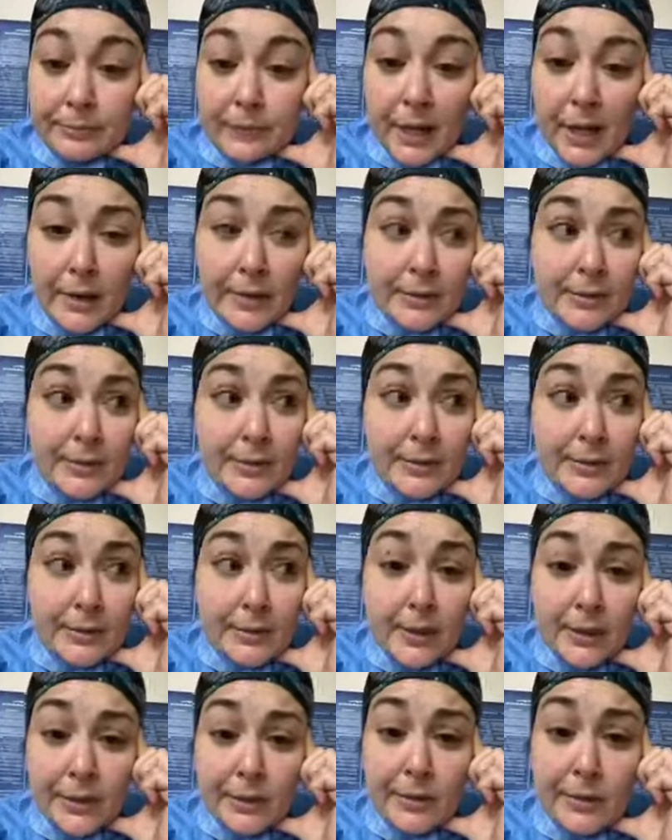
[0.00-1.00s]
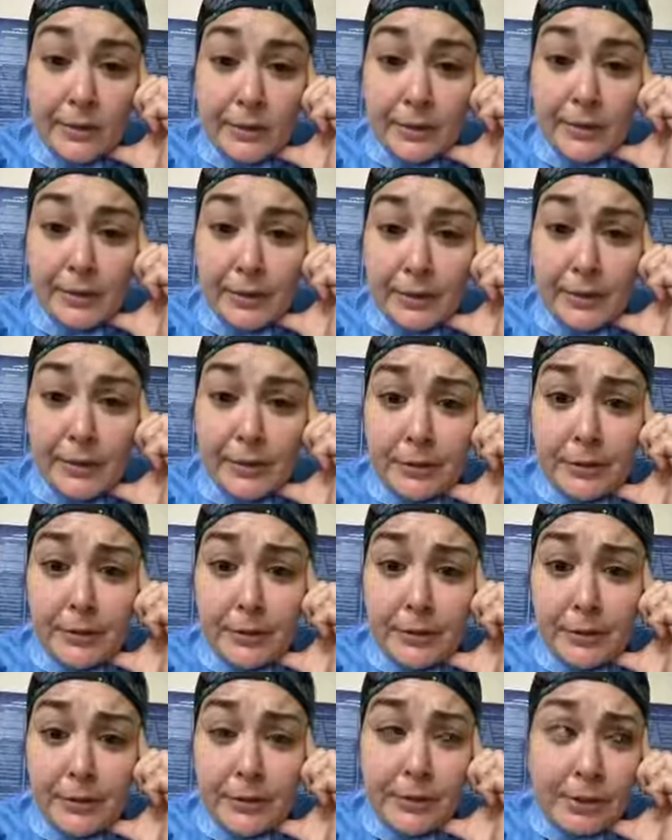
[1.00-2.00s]
Guys, I know I'm a fucking good
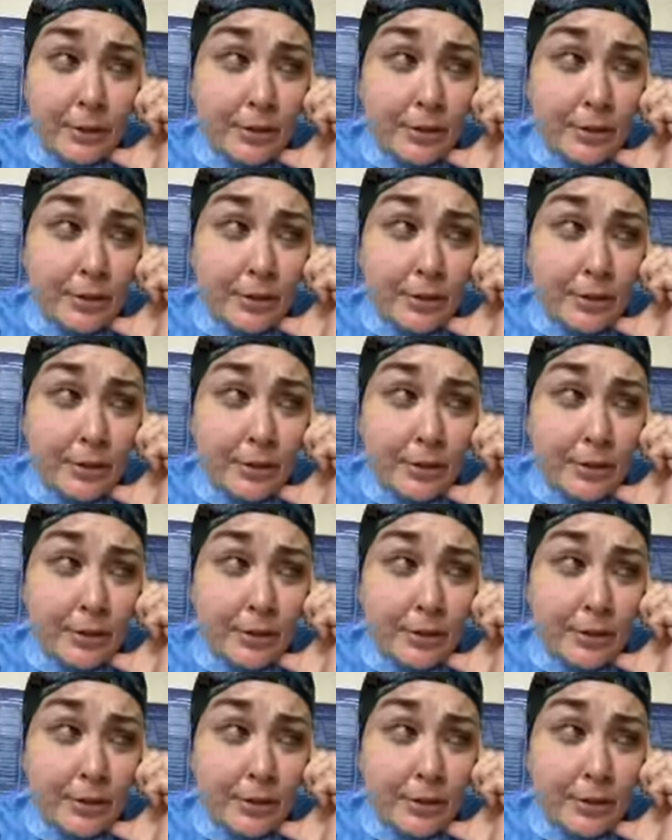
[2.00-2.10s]
nurse.